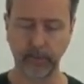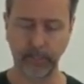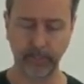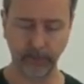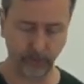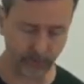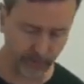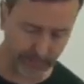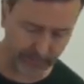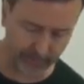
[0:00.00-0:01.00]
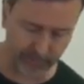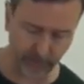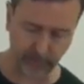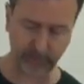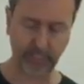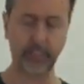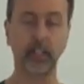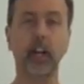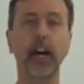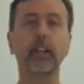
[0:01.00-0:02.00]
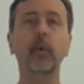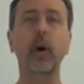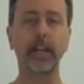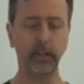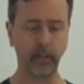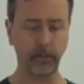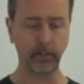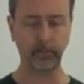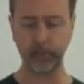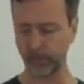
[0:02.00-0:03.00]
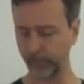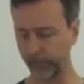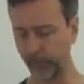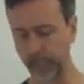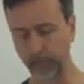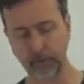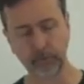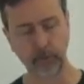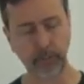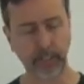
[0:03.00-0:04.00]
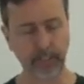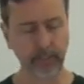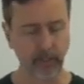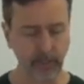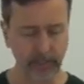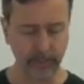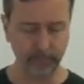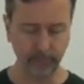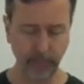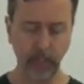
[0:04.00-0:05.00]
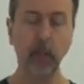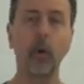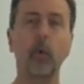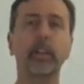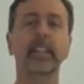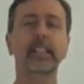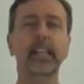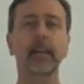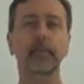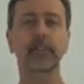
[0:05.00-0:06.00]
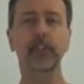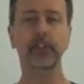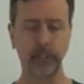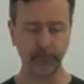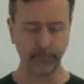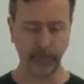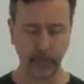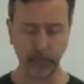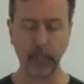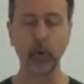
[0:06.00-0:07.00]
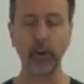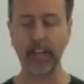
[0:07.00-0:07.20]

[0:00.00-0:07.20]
Now this juicer, as I mentioned, is a lot quieter. You always want to put some fruit in before you get started. With this type of juicer, I really won't